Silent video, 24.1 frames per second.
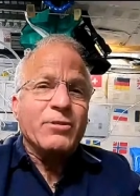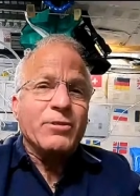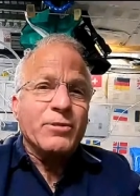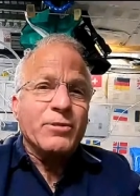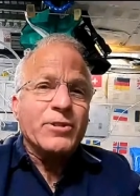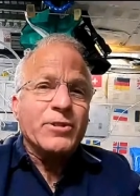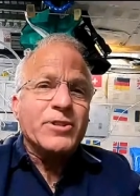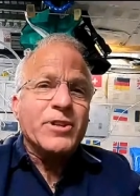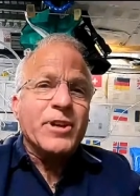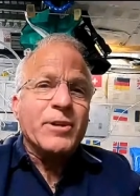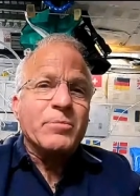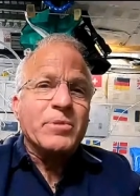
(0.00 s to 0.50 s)
do
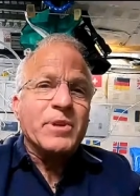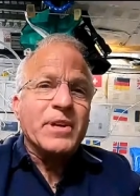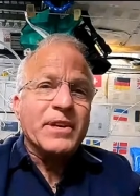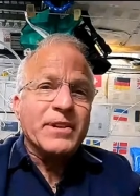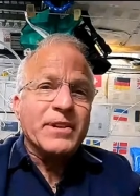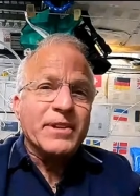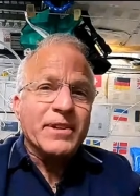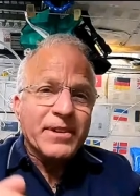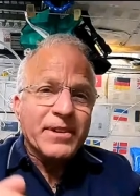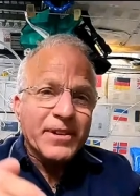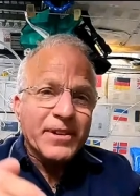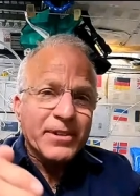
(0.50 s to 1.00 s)

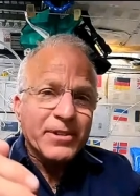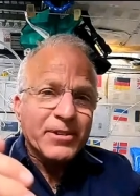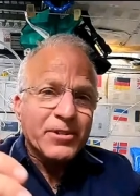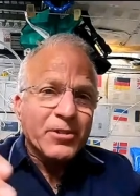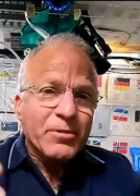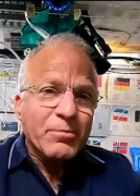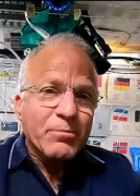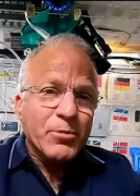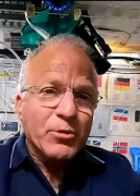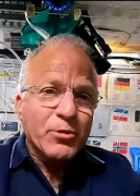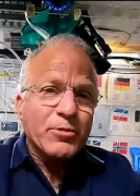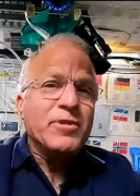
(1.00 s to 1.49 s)
something to
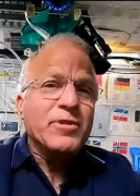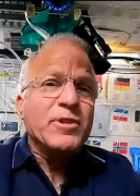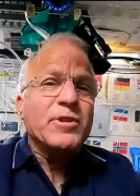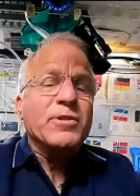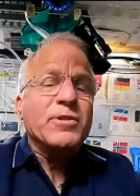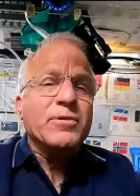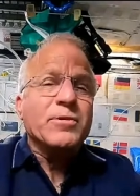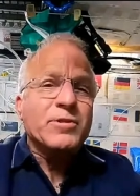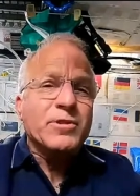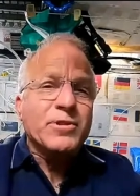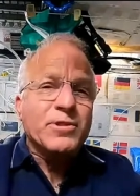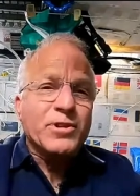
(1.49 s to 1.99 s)
move
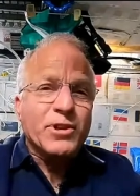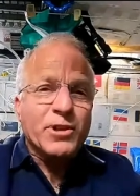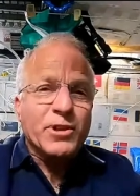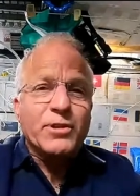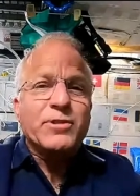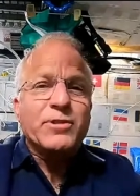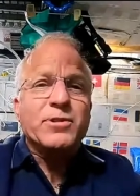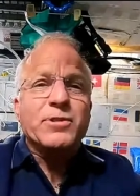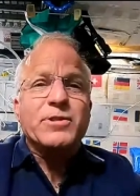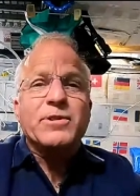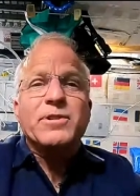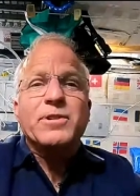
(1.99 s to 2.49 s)
you
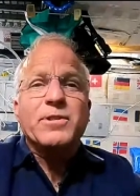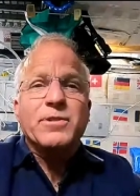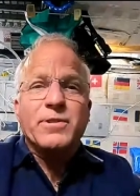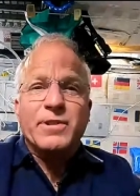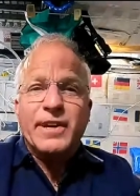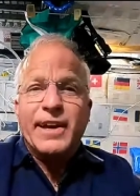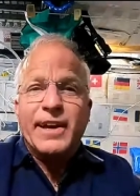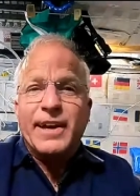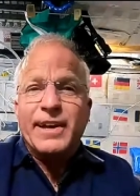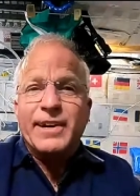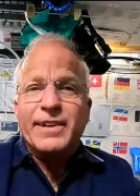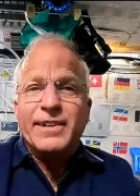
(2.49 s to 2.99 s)
closer to
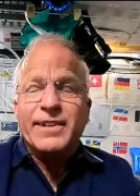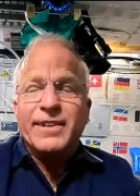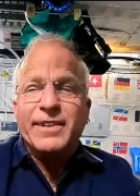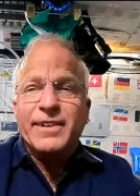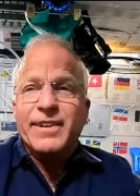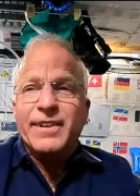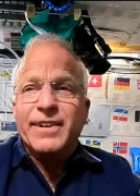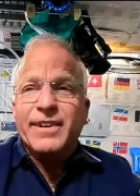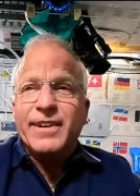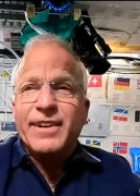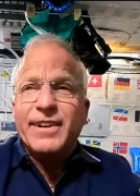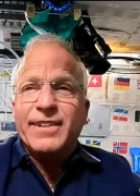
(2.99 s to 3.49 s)
that.
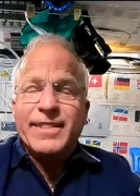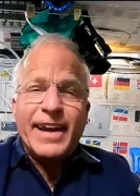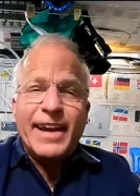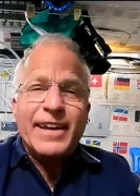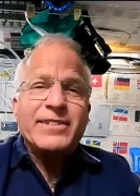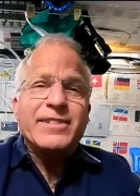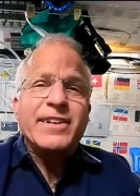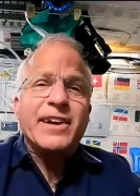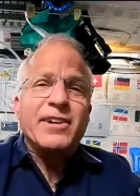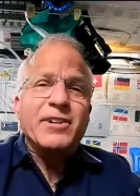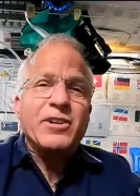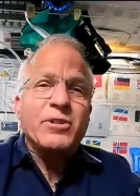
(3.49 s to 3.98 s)

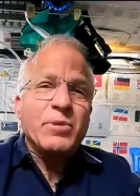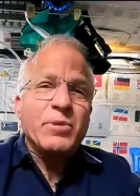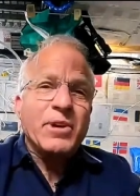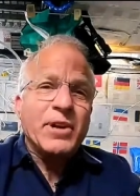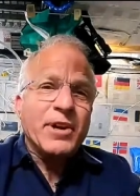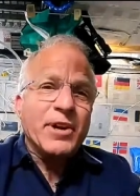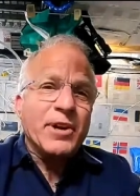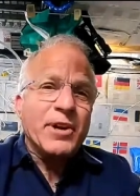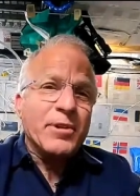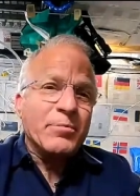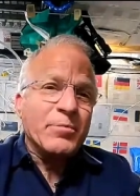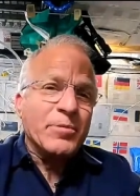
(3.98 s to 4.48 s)
That's how you
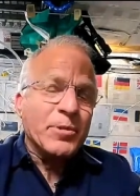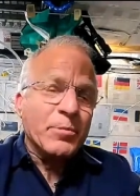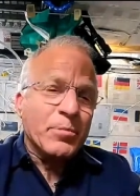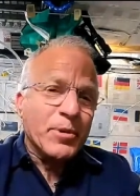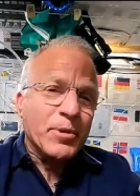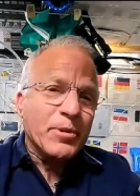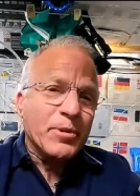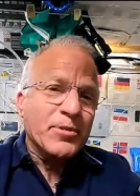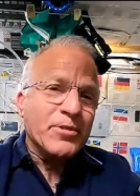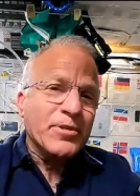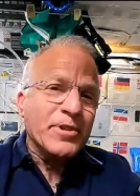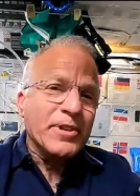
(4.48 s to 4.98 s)
become the
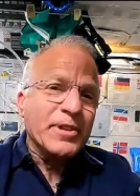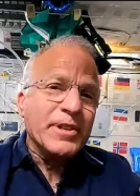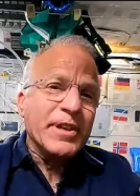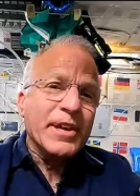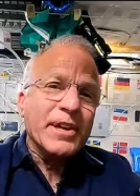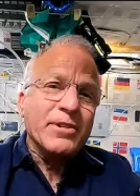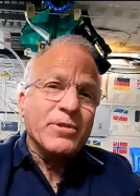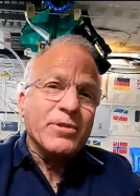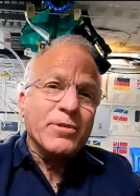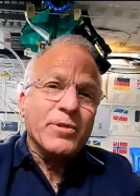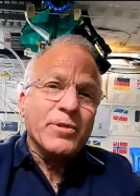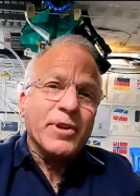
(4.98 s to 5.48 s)
person that
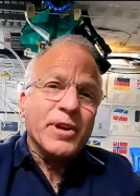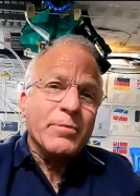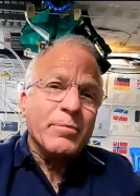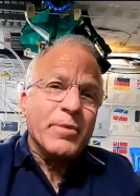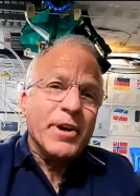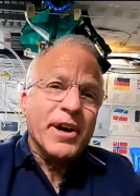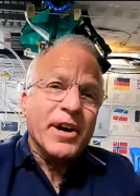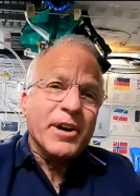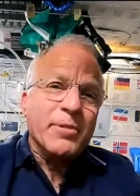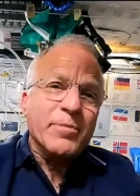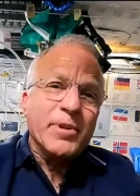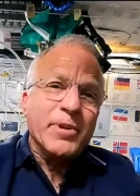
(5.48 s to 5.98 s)
you
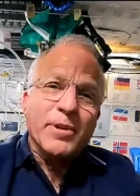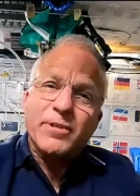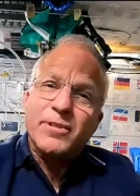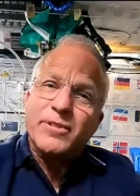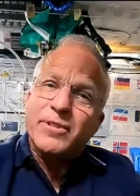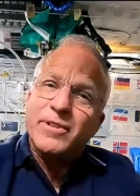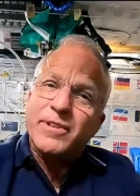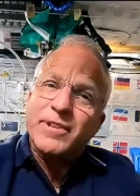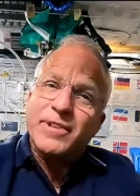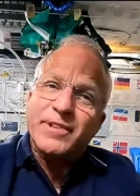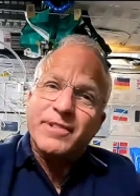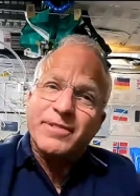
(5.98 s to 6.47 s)
admire most
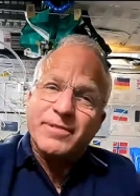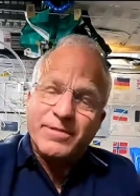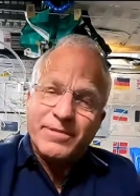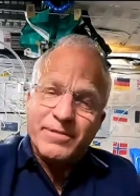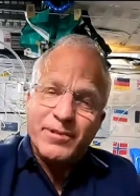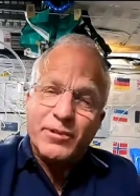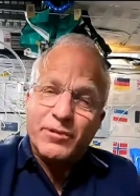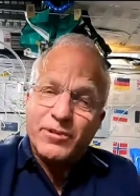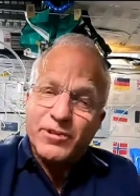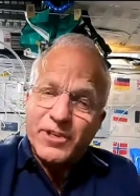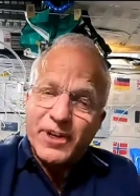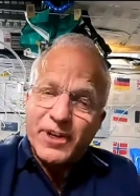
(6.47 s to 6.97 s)

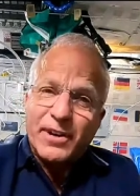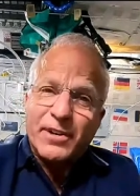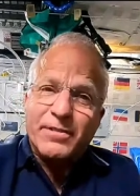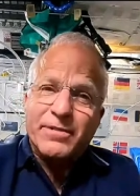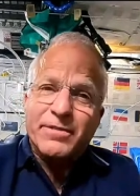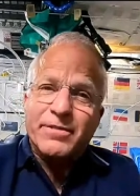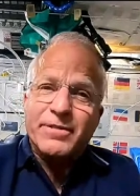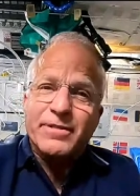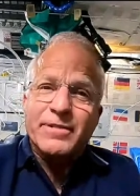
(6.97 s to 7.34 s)
yourself.